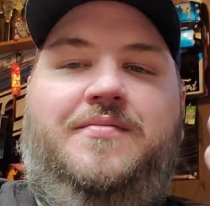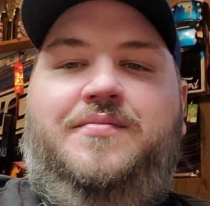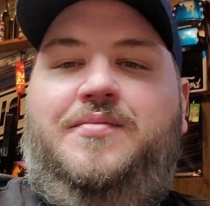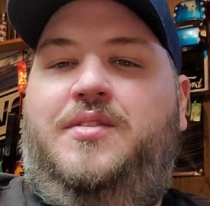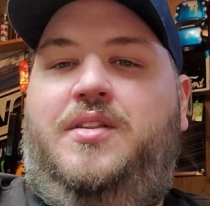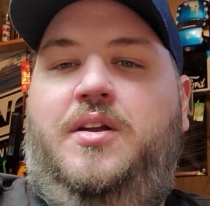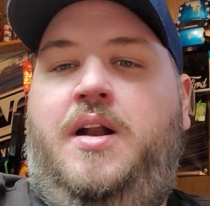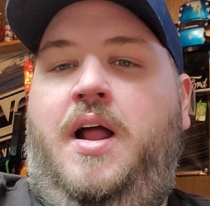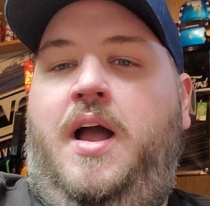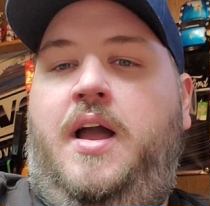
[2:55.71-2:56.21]

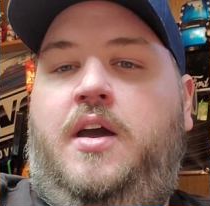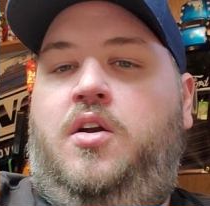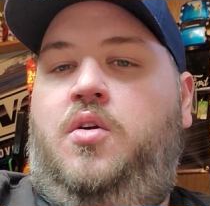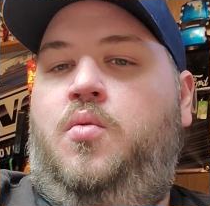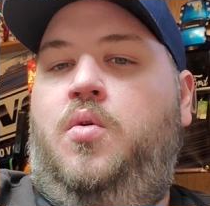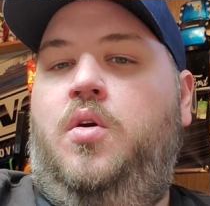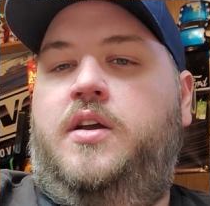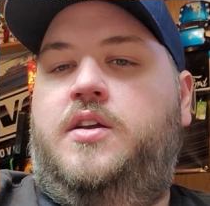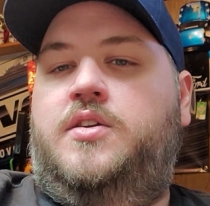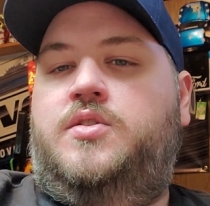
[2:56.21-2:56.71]
they're not going to
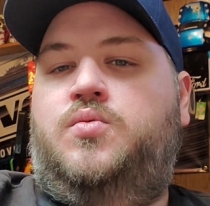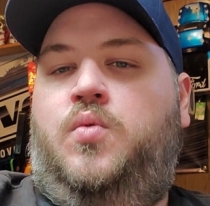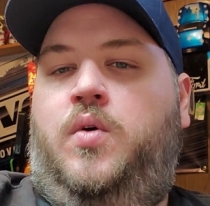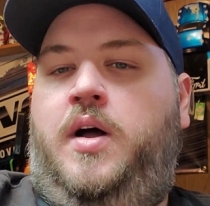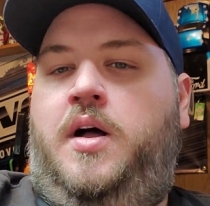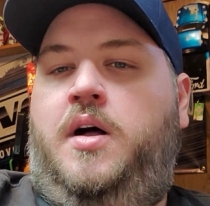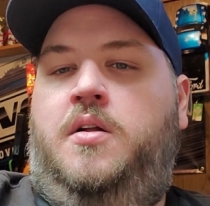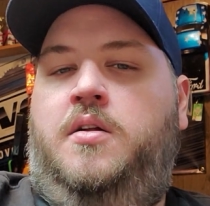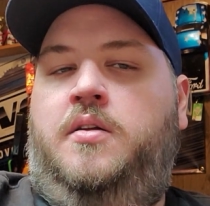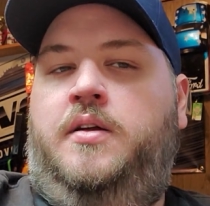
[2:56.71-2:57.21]
work as
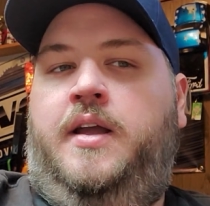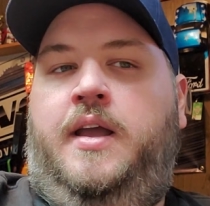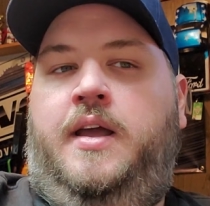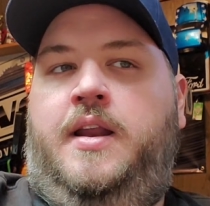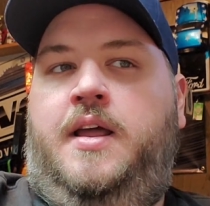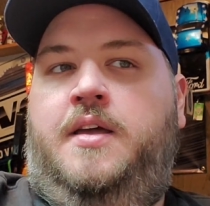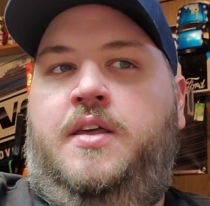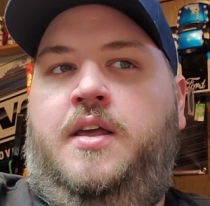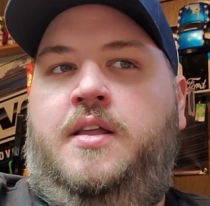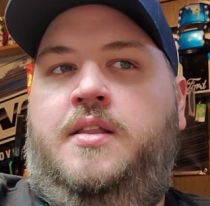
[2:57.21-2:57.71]
well,
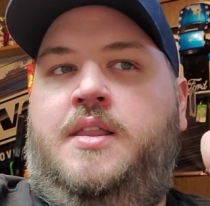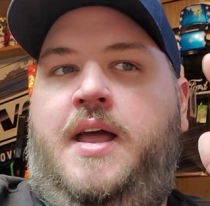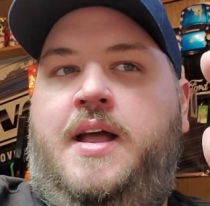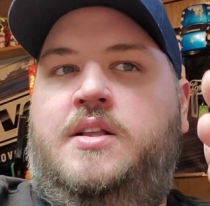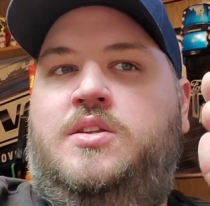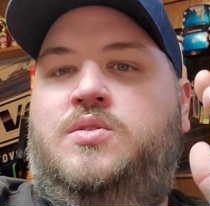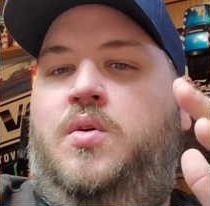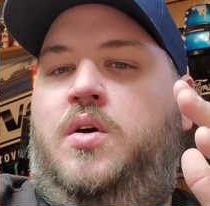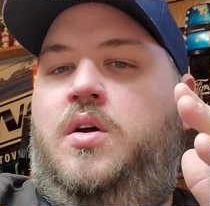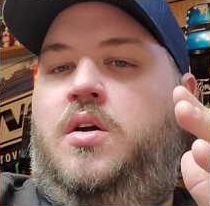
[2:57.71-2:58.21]
and I think
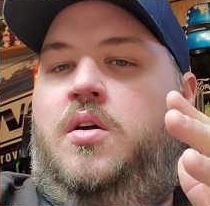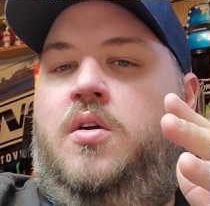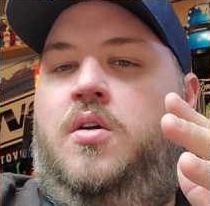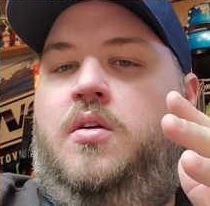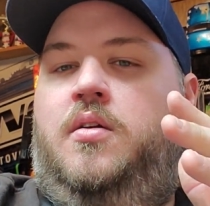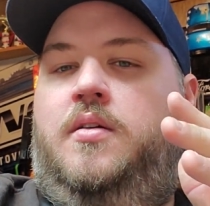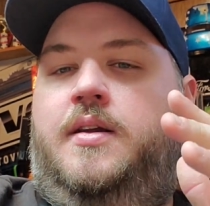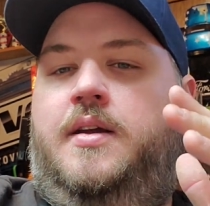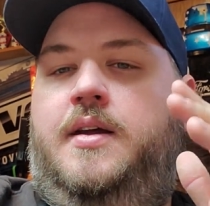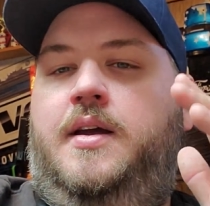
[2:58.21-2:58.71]
that's what
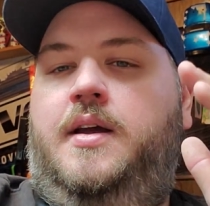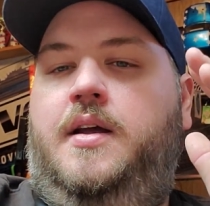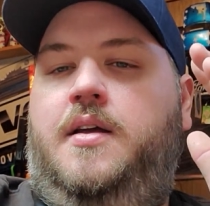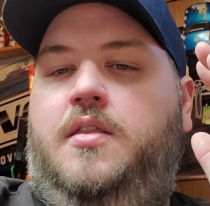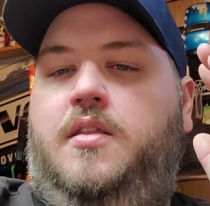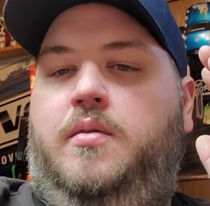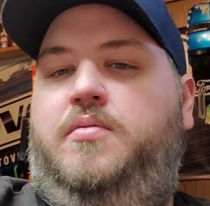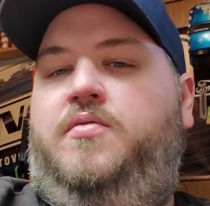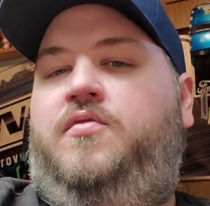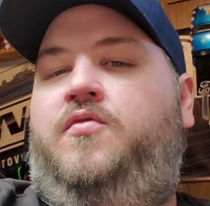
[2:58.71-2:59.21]
hurt
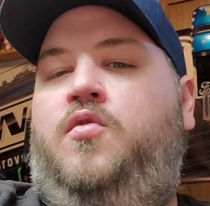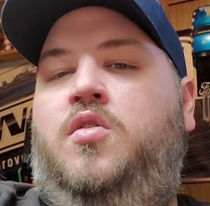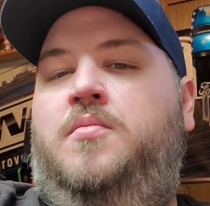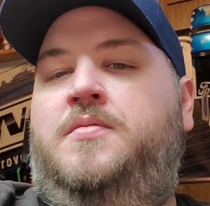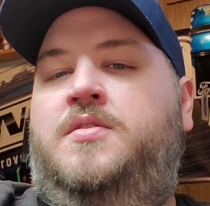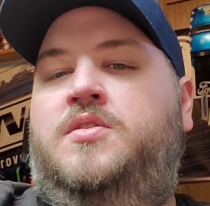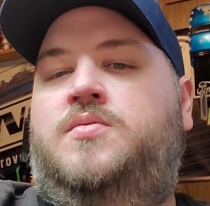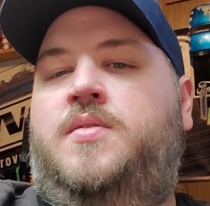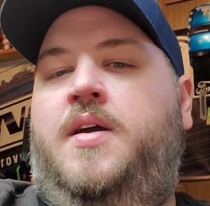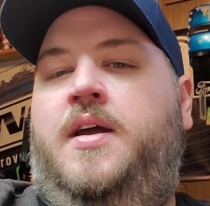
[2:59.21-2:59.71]
the
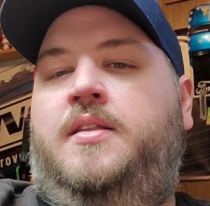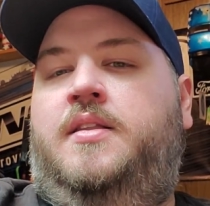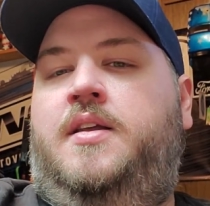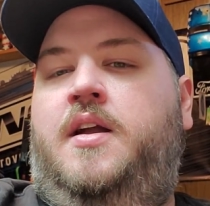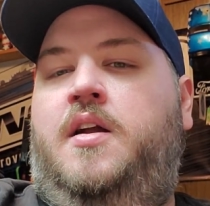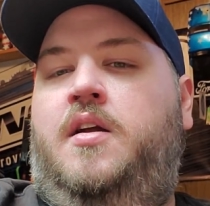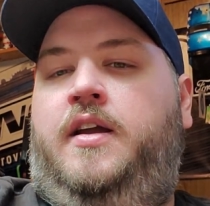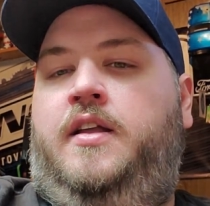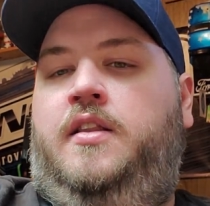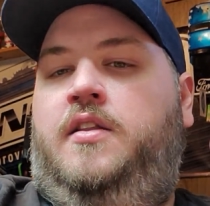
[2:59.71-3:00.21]
performance right
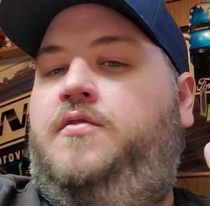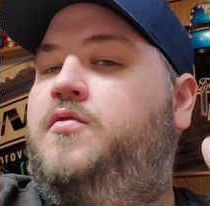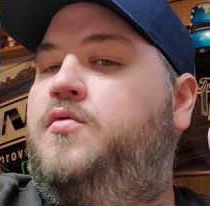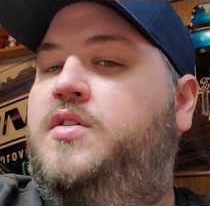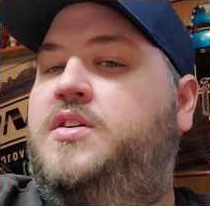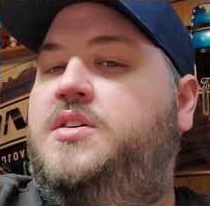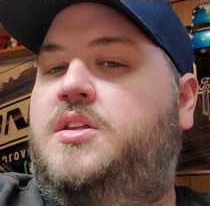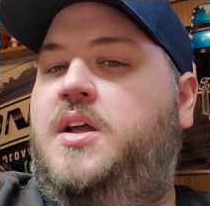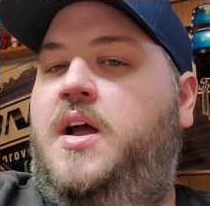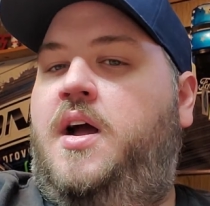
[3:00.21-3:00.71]
there in the
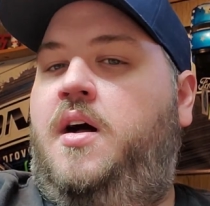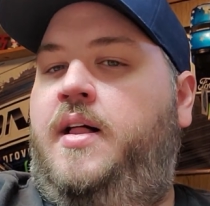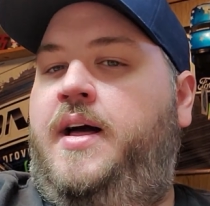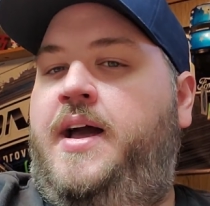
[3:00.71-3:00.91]
freestyle